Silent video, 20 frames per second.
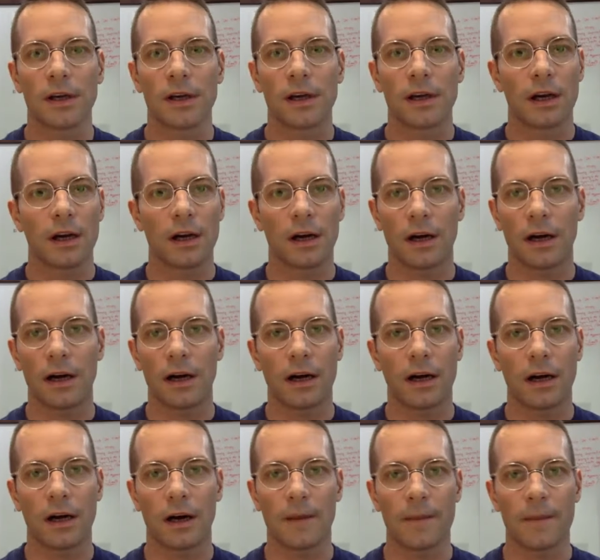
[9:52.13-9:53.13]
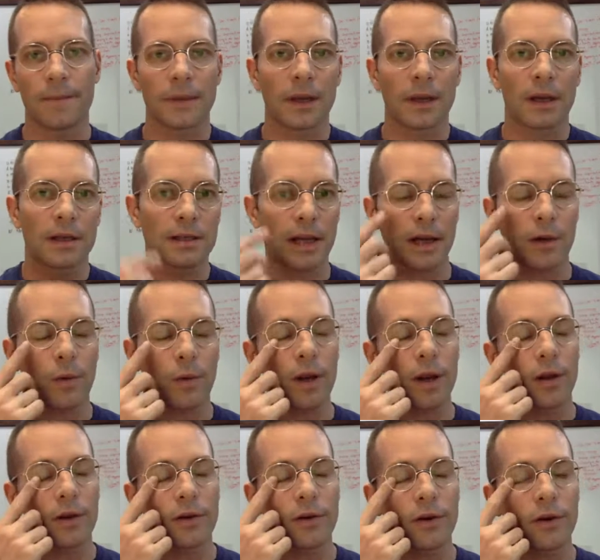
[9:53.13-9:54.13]
It's like what
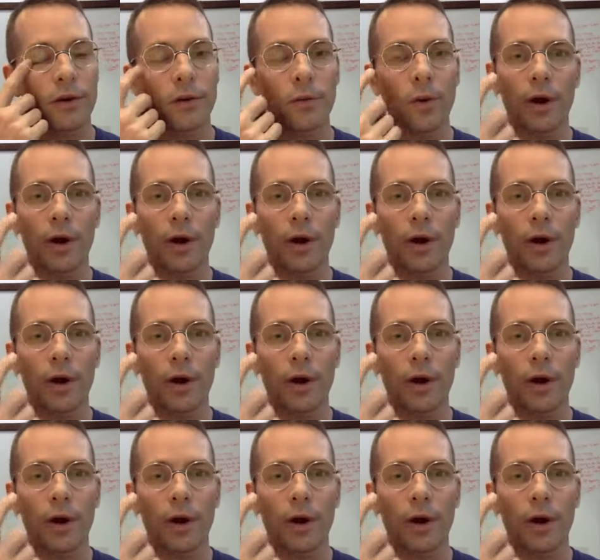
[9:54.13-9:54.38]
year 1